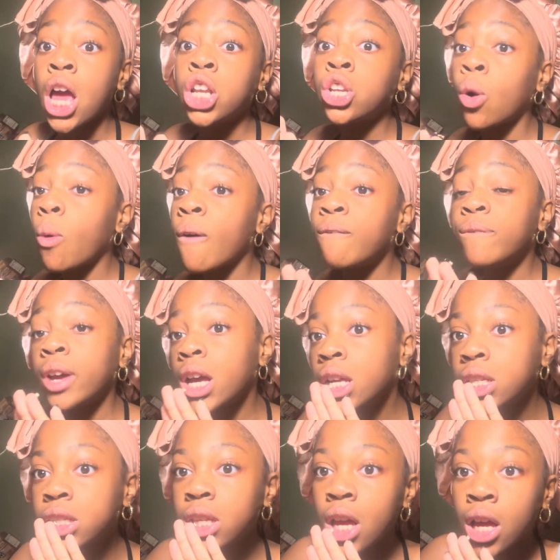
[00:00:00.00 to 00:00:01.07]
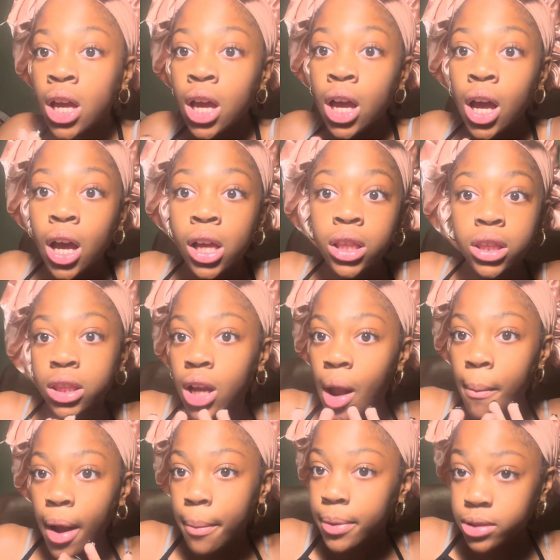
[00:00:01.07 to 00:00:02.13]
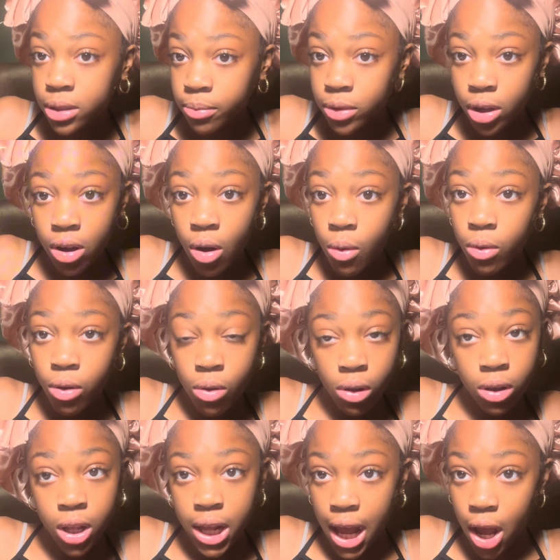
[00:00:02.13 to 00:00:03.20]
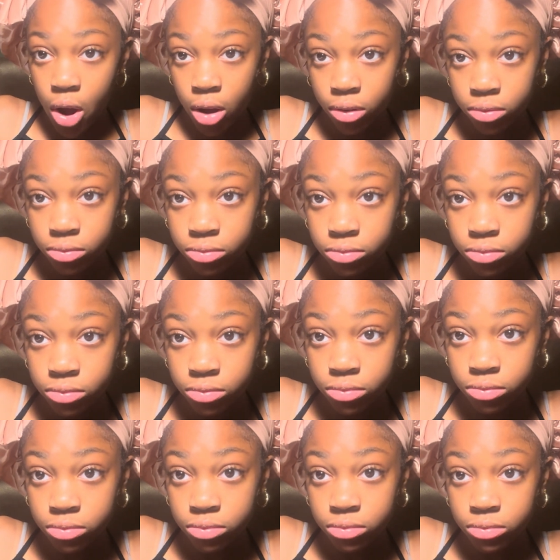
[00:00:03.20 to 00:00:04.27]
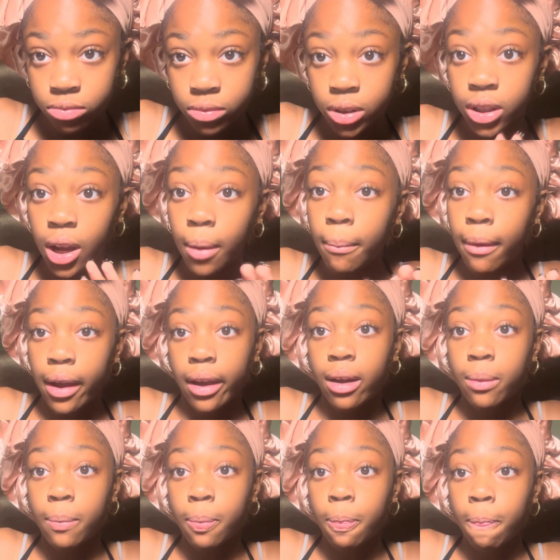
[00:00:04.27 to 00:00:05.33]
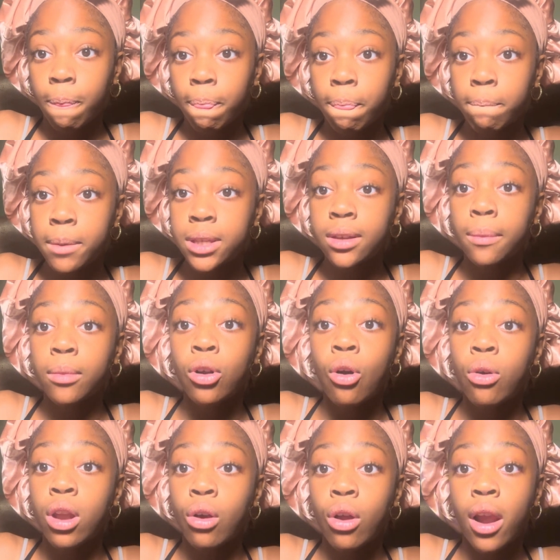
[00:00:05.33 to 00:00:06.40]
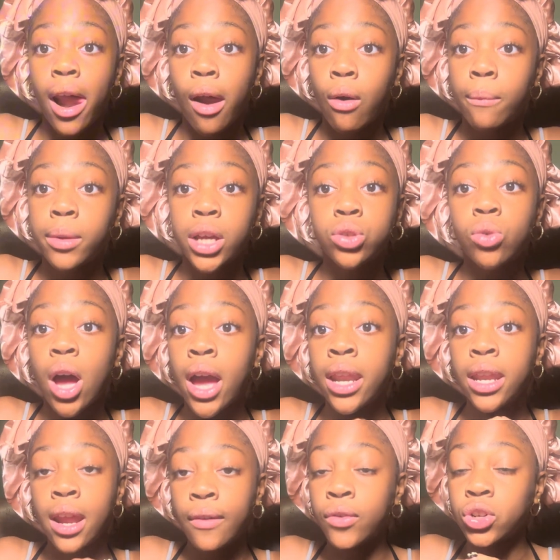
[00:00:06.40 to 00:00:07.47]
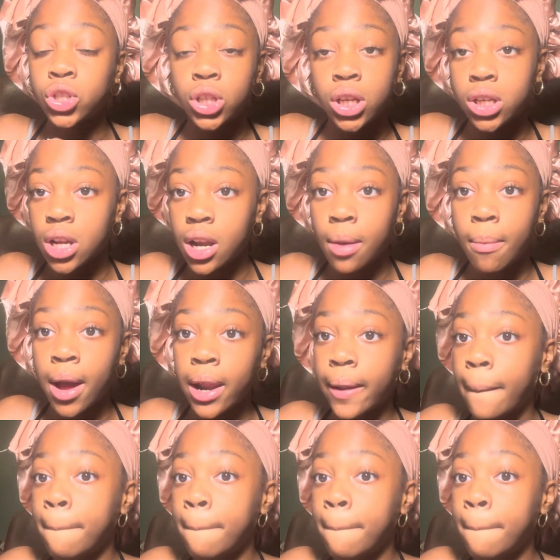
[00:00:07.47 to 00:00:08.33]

No offense. There might be something going on at home. There might be something going on at home. That's why I never judge anybody.